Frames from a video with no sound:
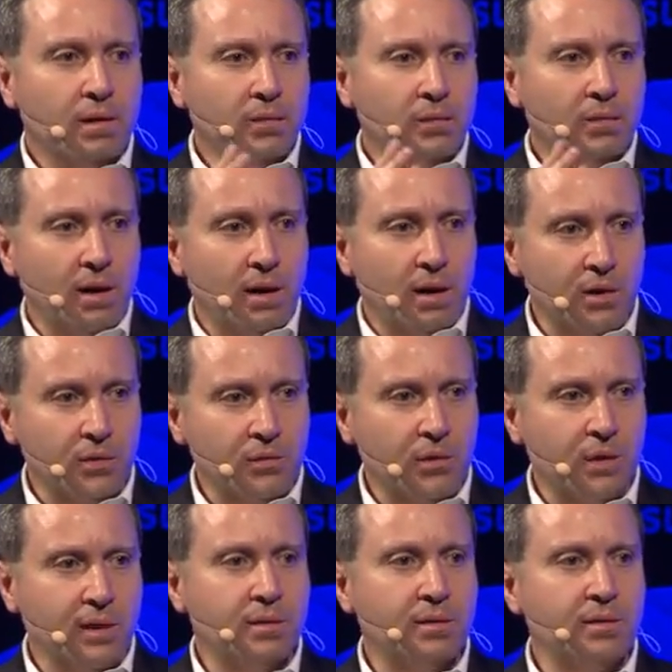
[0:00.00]

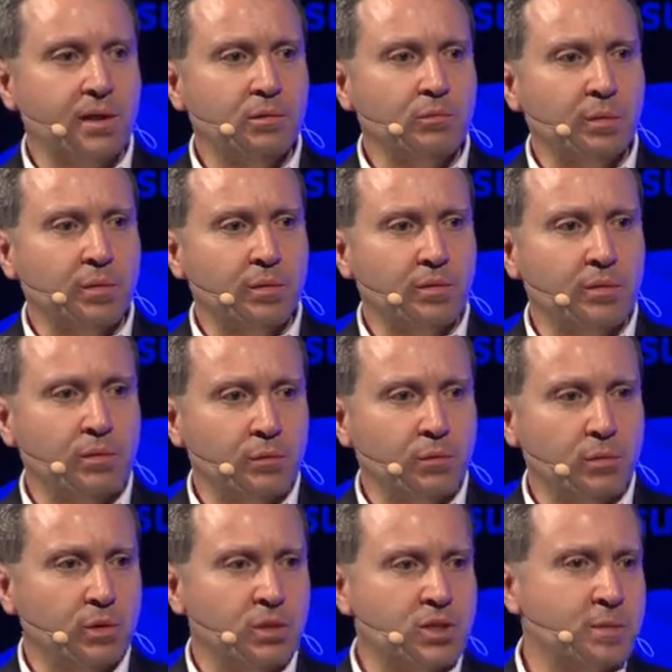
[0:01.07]
hardware, and
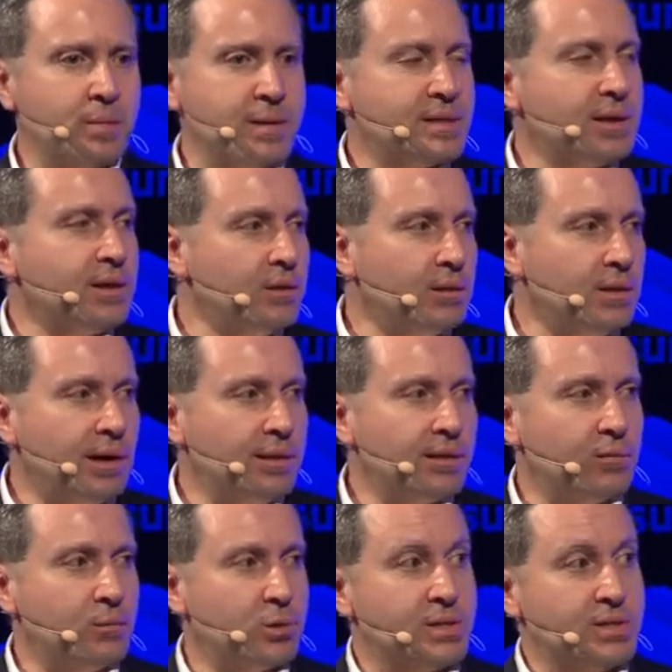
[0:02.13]
which is basically the LiDAR,
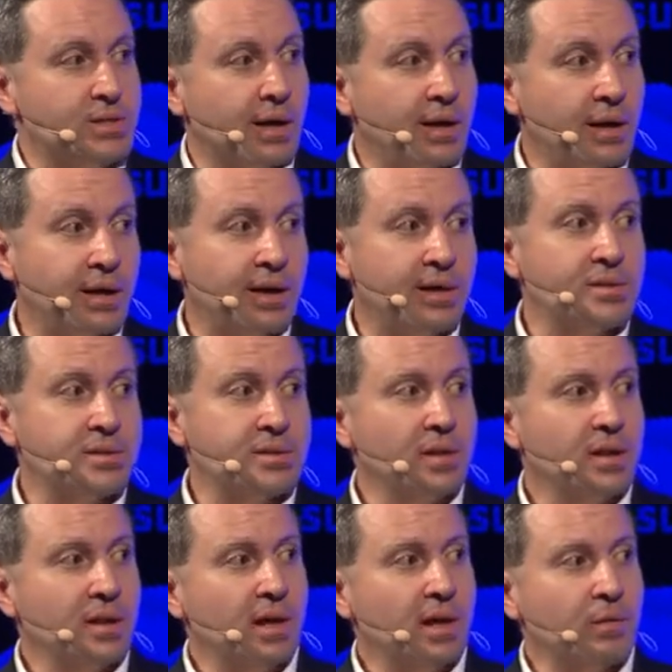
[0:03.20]
which is the eyes,
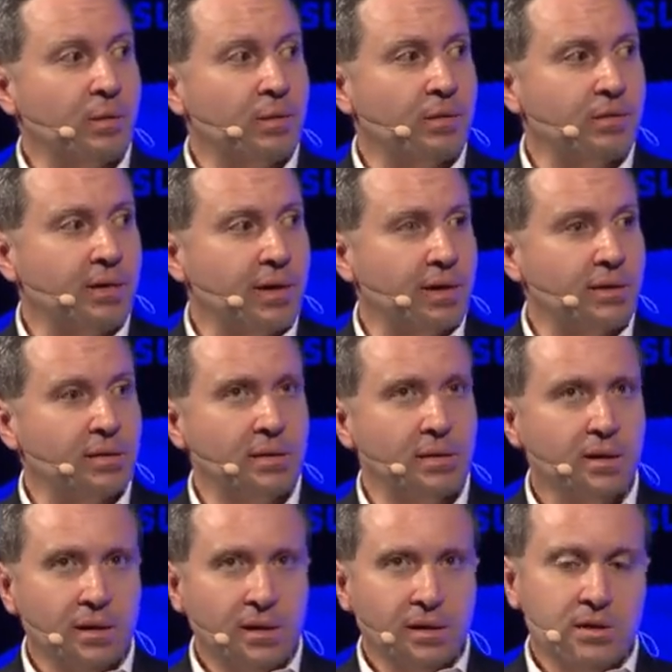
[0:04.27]
and we provide
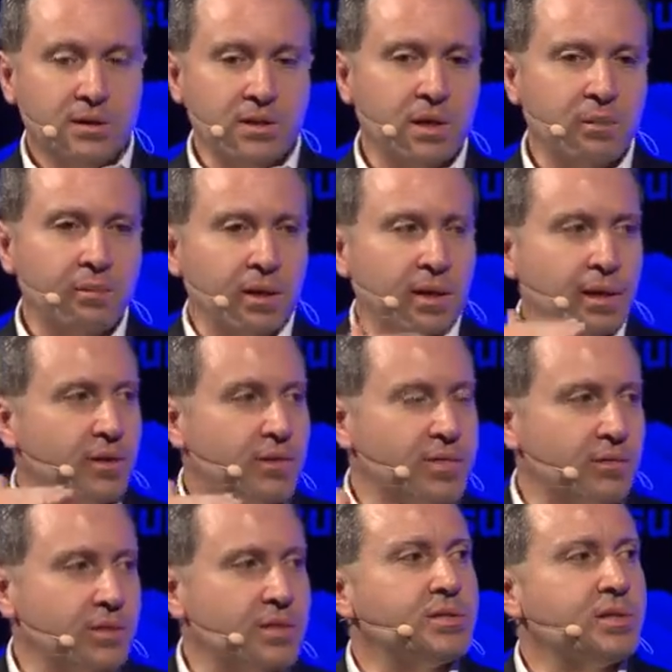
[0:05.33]
some layers
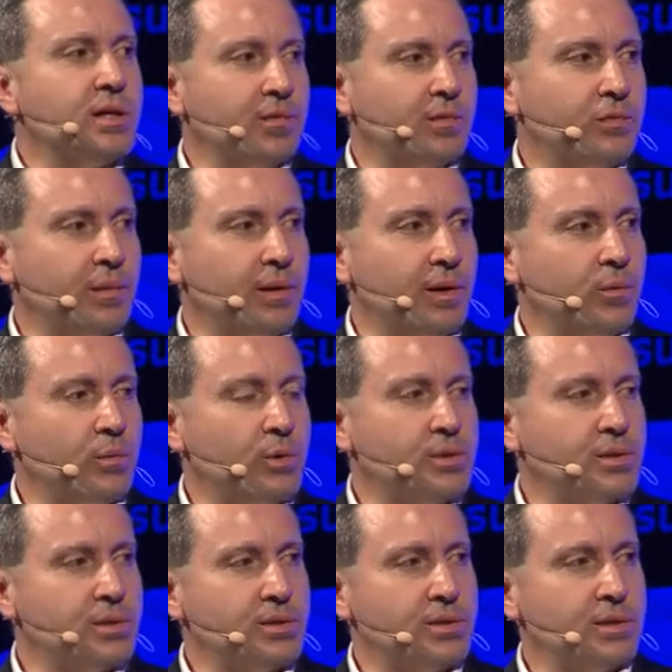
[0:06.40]
of the software, which
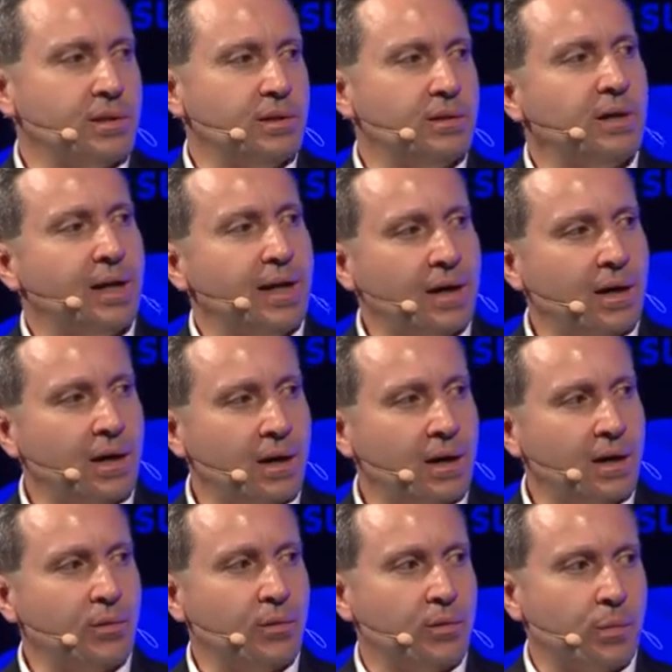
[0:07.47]
is the
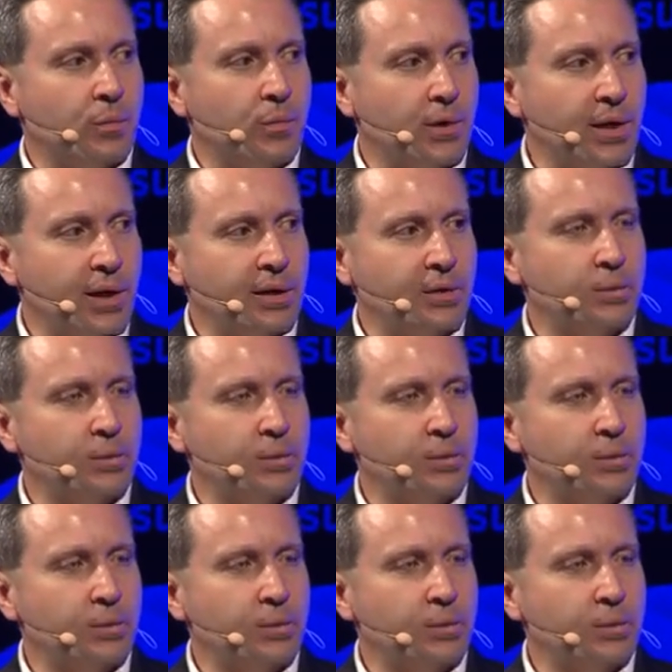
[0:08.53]
AI or the brain.